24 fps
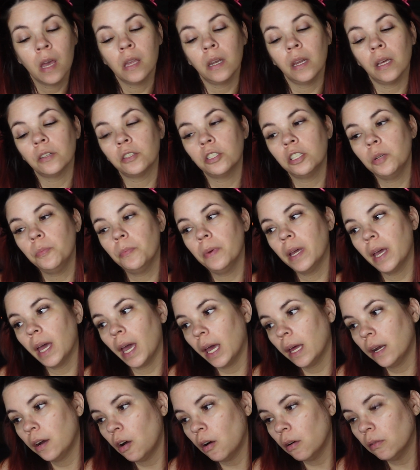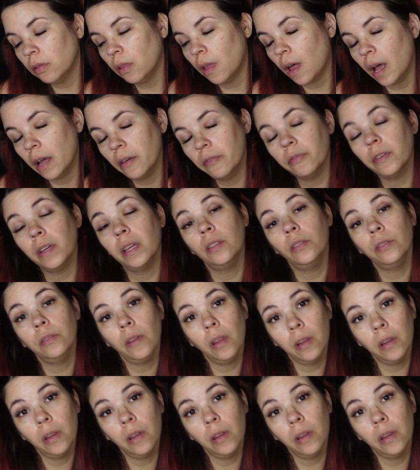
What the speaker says: Now, she began her life in